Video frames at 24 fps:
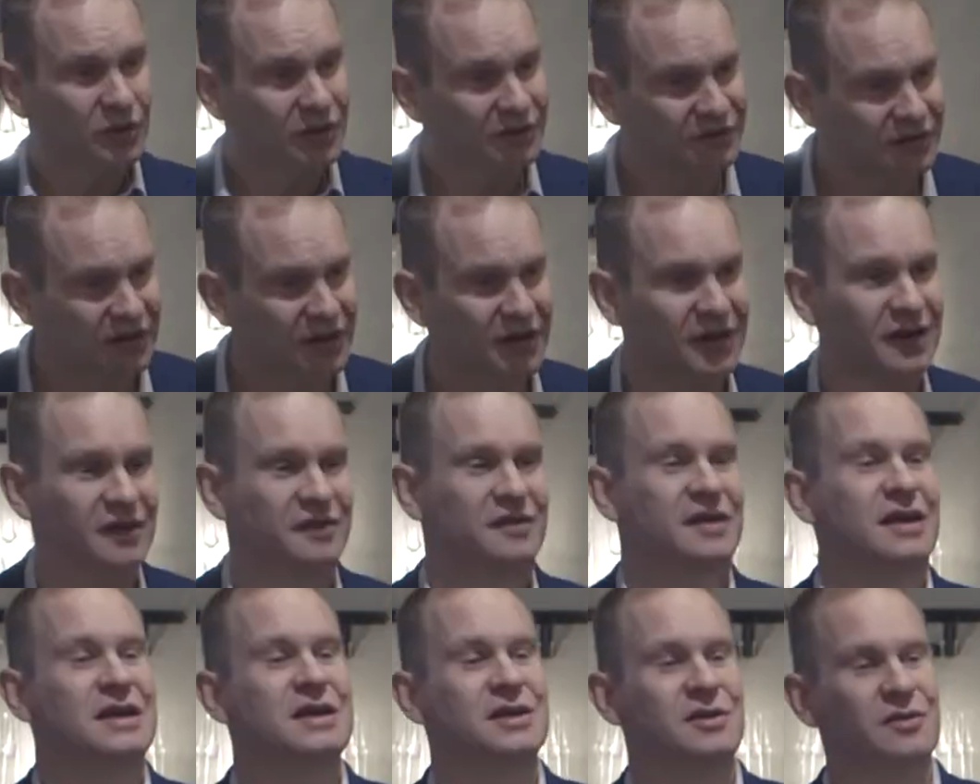all the
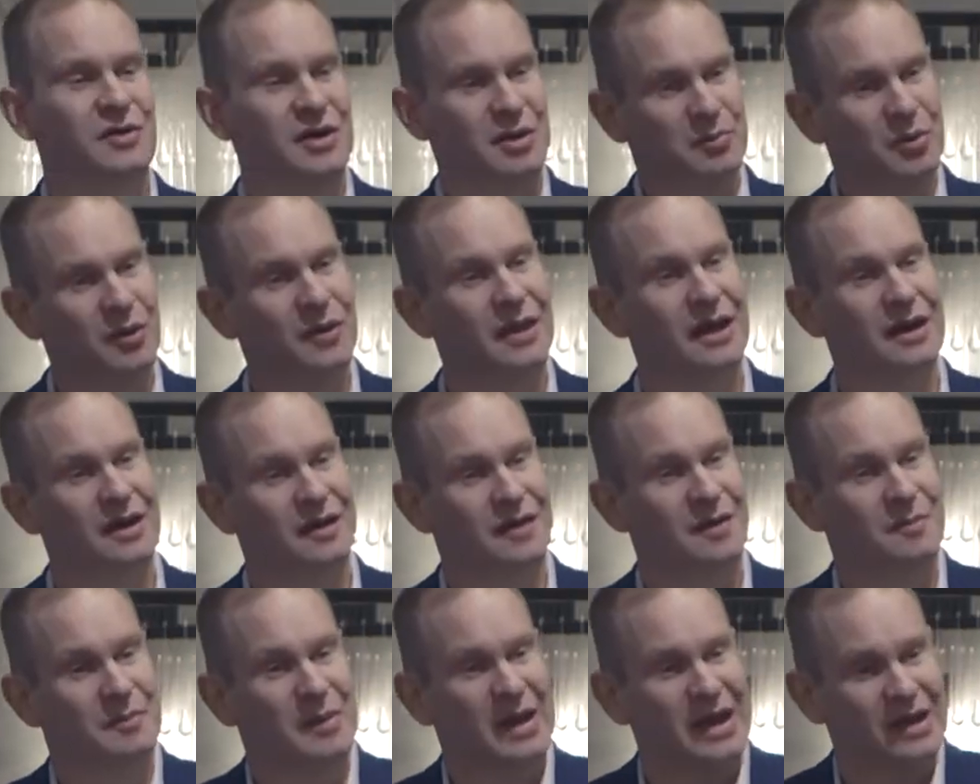DNS geekery and put that
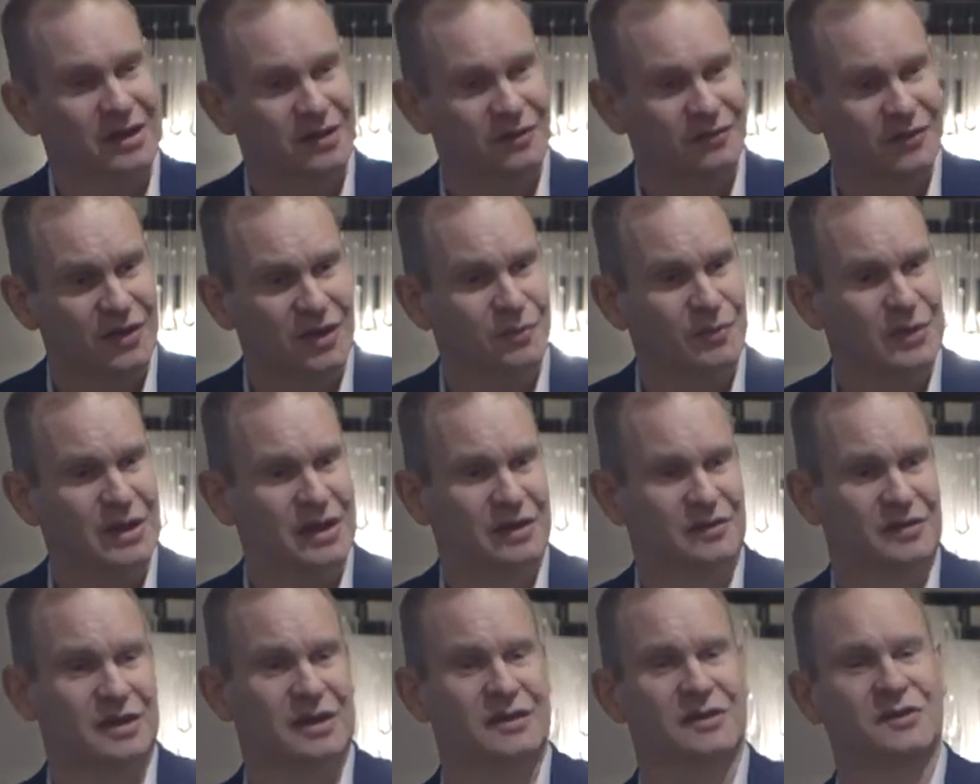in the back of it, and we
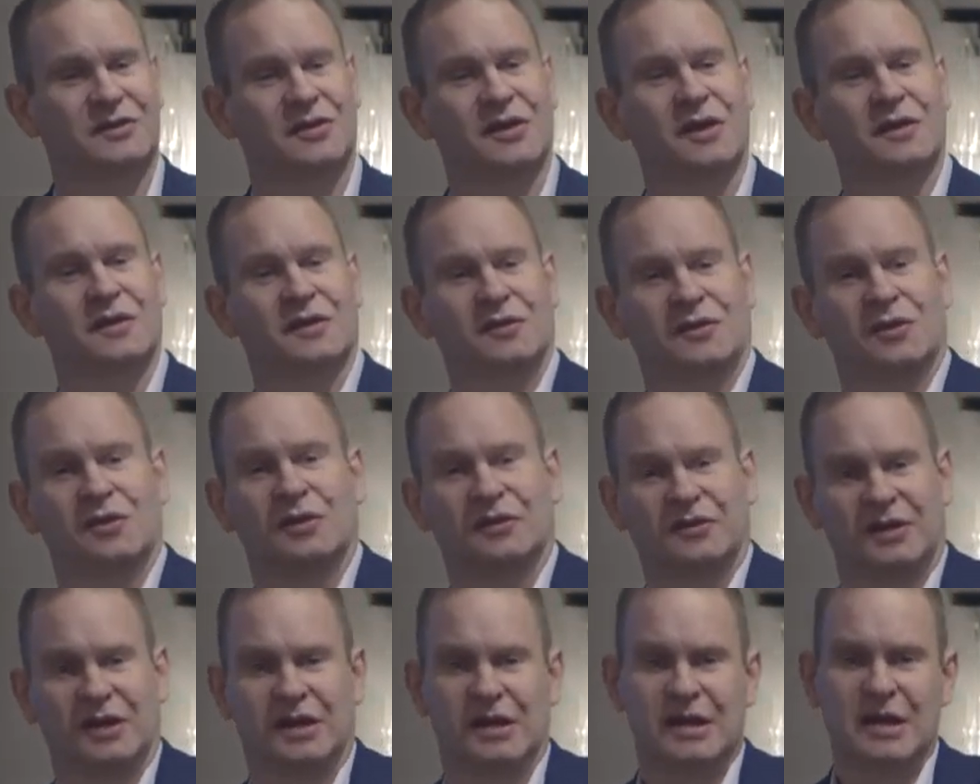actually had to turn the tool
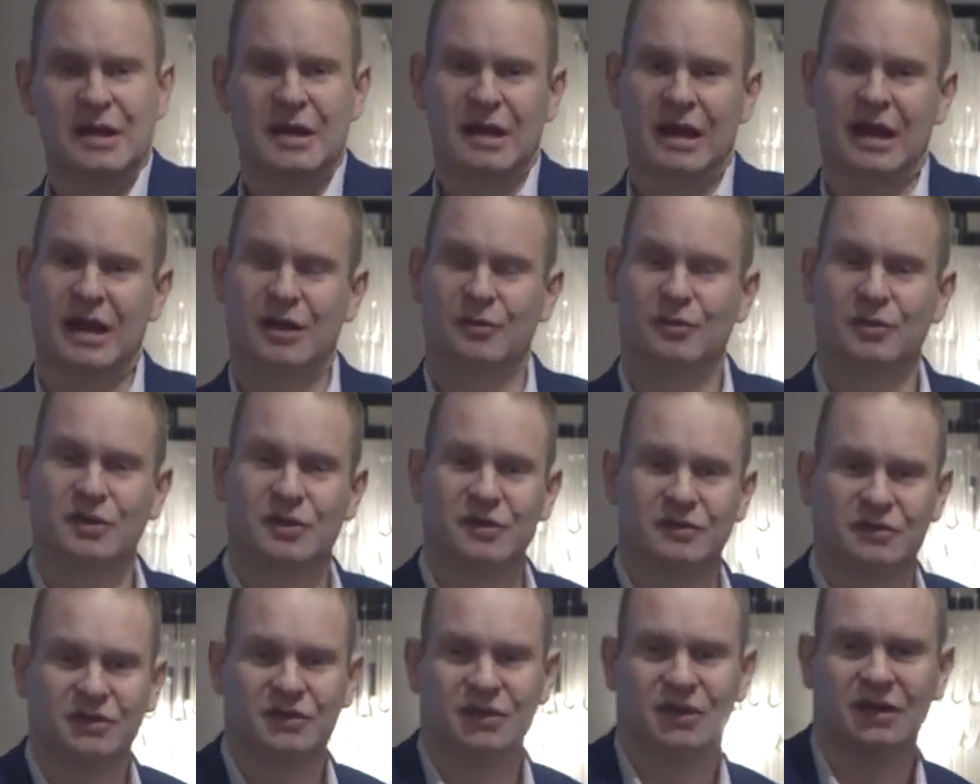and say, how do we
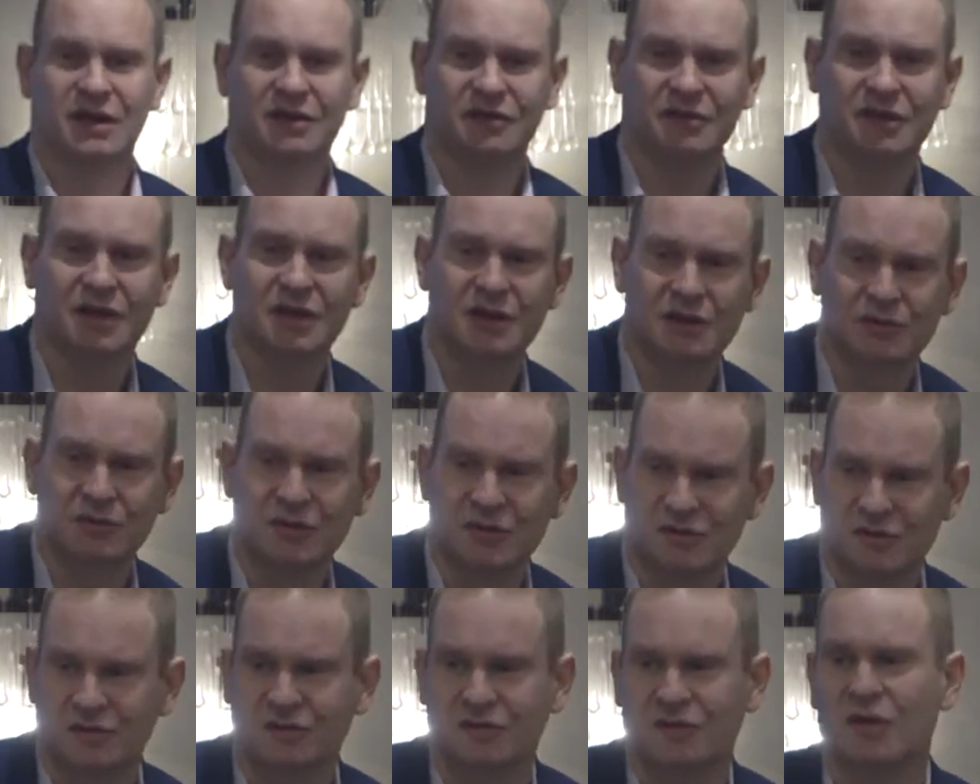use the DNS
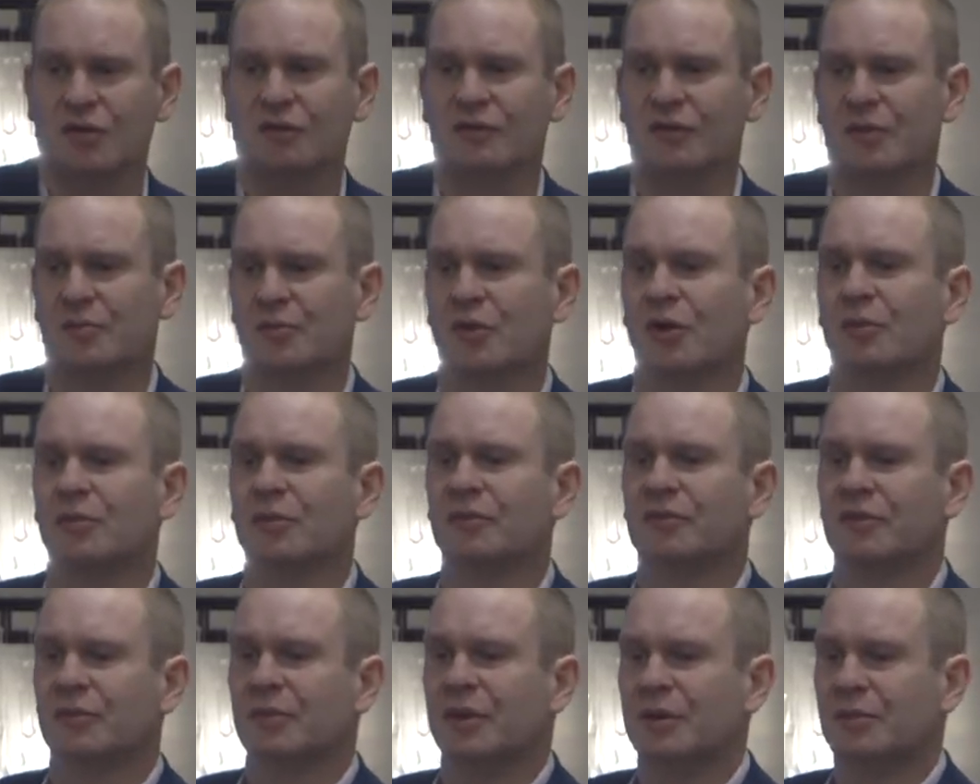geekery to solve the
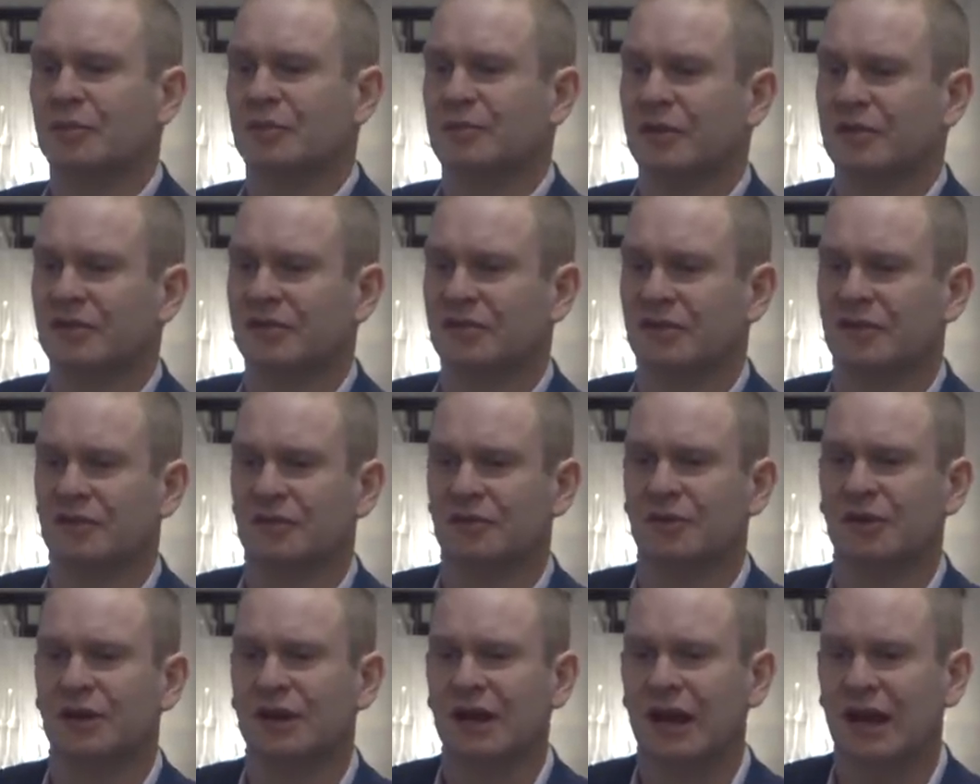problems that people's
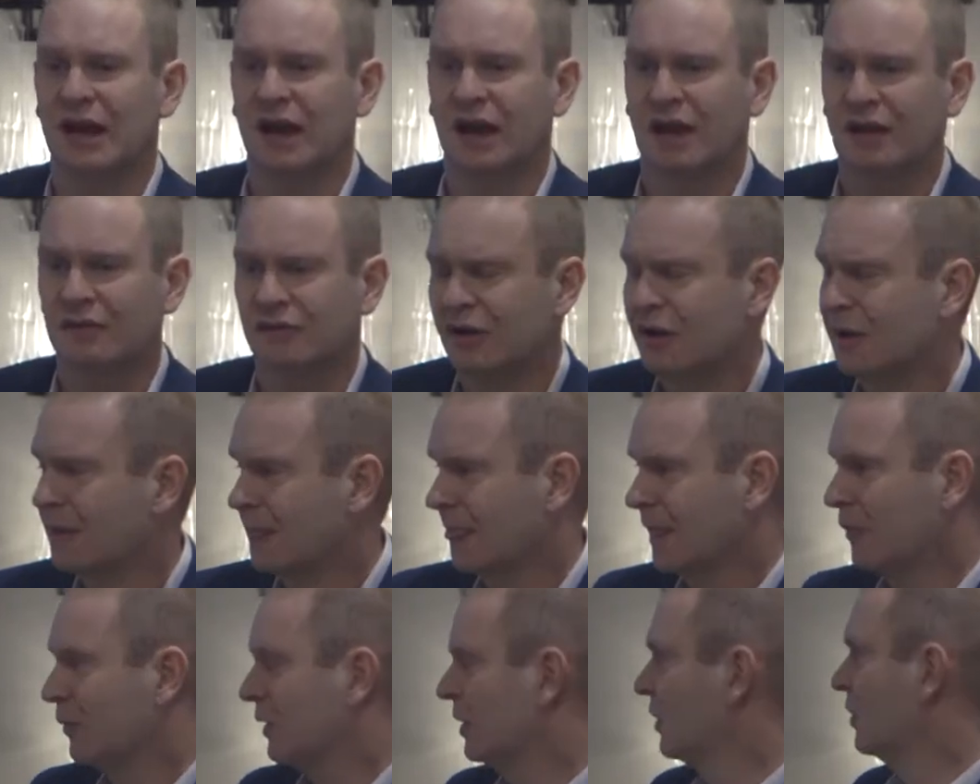businesses really have?
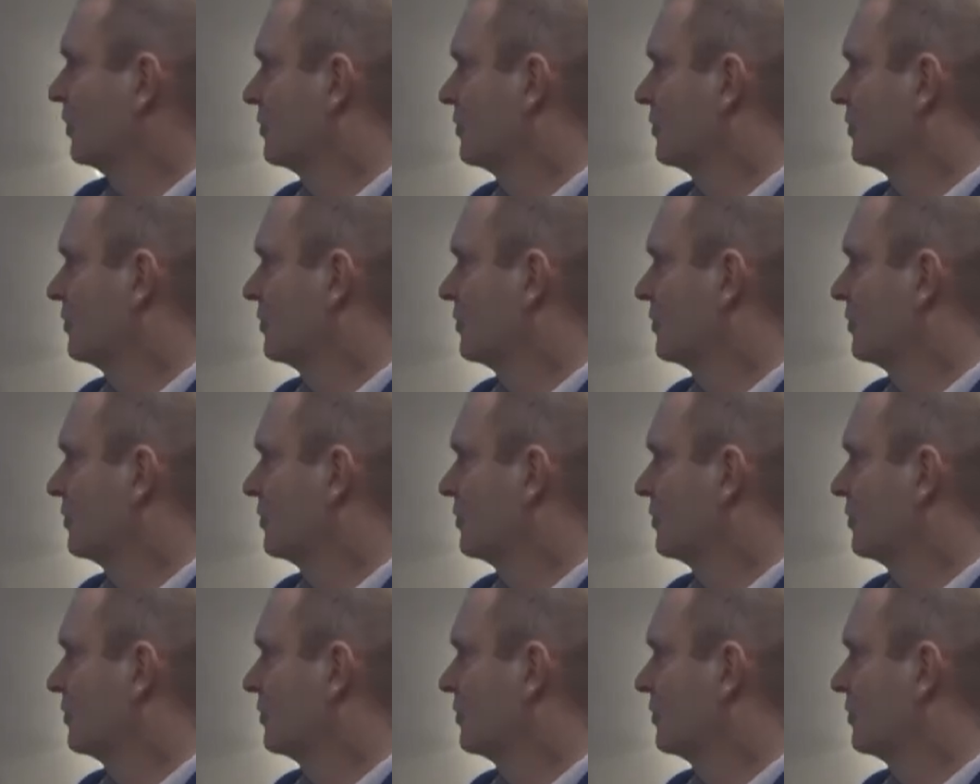And we